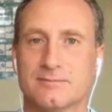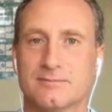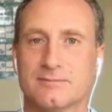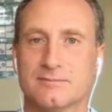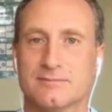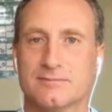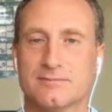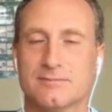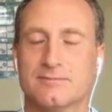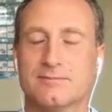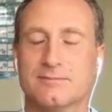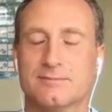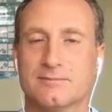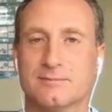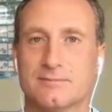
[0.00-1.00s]

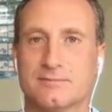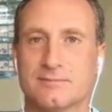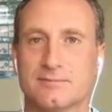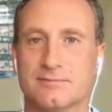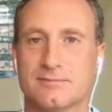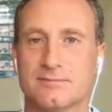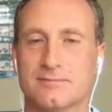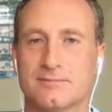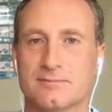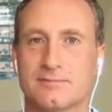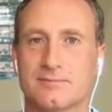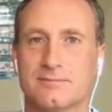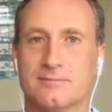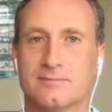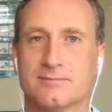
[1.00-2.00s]

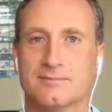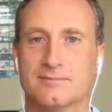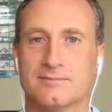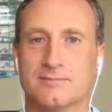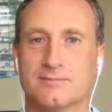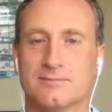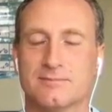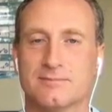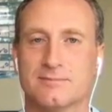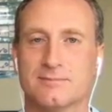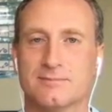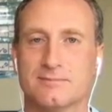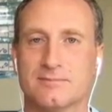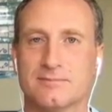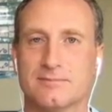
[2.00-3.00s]

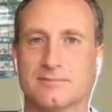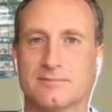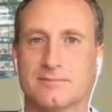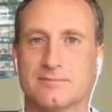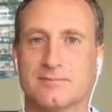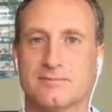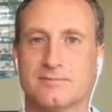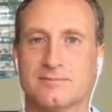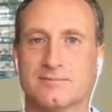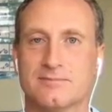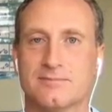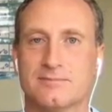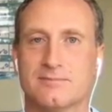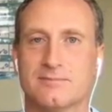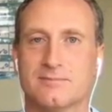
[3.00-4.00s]

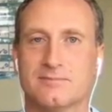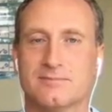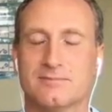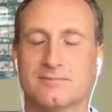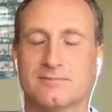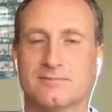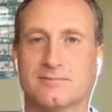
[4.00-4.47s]
(silent)